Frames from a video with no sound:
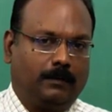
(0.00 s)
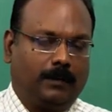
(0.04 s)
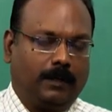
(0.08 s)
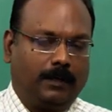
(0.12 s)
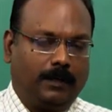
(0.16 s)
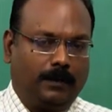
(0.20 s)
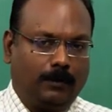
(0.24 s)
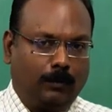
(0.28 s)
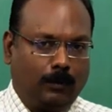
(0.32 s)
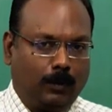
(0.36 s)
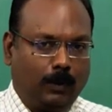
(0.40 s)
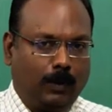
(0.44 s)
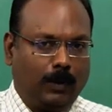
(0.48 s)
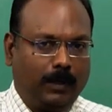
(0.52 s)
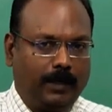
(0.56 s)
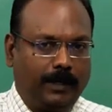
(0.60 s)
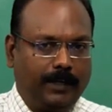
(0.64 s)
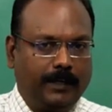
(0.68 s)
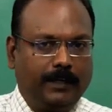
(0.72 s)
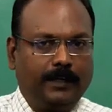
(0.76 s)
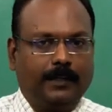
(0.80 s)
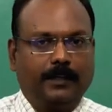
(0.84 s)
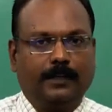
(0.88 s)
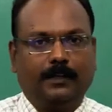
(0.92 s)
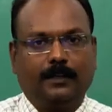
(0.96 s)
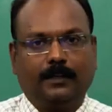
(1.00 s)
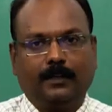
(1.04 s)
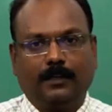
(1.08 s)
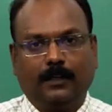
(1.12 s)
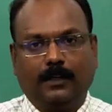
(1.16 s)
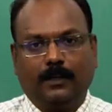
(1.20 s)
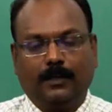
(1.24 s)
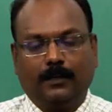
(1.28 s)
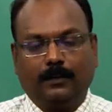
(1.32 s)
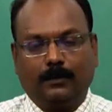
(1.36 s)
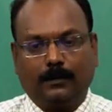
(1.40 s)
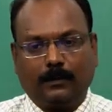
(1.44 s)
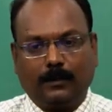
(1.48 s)
and coordinate
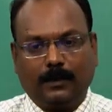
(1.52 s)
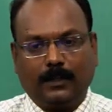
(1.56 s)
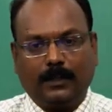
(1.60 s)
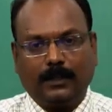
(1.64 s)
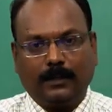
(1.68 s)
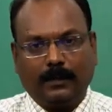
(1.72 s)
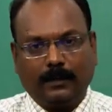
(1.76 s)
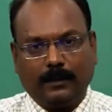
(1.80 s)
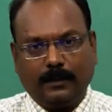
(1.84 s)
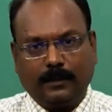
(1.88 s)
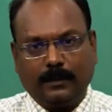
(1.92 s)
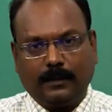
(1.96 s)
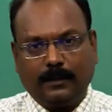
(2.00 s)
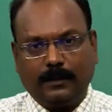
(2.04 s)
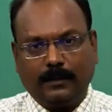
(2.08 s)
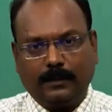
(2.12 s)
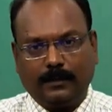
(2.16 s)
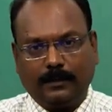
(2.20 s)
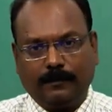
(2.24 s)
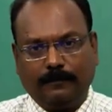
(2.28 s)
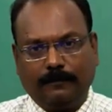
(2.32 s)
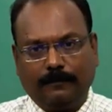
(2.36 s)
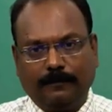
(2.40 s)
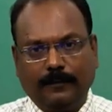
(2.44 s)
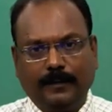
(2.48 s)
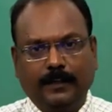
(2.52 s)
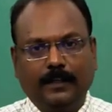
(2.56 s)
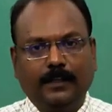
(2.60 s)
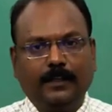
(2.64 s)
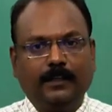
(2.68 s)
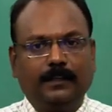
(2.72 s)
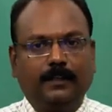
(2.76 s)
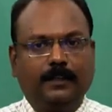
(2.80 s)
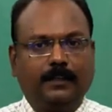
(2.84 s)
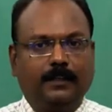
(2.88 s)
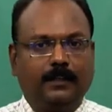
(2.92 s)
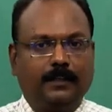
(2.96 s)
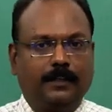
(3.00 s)
so that there is a
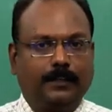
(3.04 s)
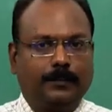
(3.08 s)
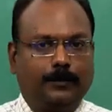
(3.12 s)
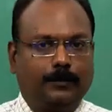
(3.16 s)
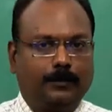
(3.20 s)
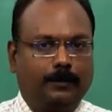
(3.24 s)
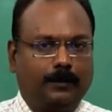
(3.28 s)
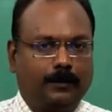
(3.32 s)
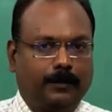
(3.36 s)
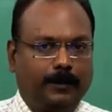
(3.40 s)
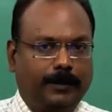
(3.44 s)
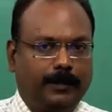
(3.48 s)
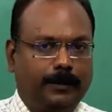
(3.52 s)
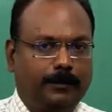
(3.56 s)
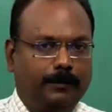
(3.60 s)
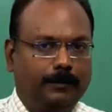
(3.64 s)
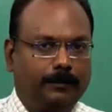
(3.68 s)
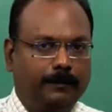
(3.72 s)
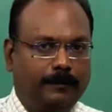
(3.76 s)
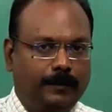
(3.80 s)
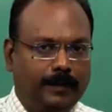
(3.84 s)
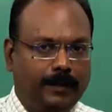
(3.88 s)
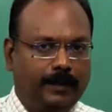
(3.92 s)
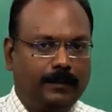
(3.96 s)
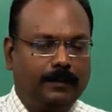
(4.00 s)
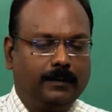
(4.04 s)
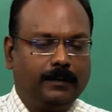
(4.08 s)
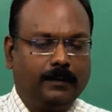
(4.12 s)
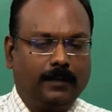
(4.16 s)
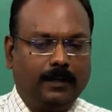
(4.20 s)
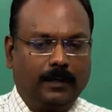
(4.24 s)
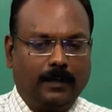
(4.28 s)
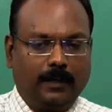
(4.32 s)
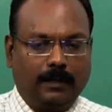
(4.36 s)
feeling that they should try to win.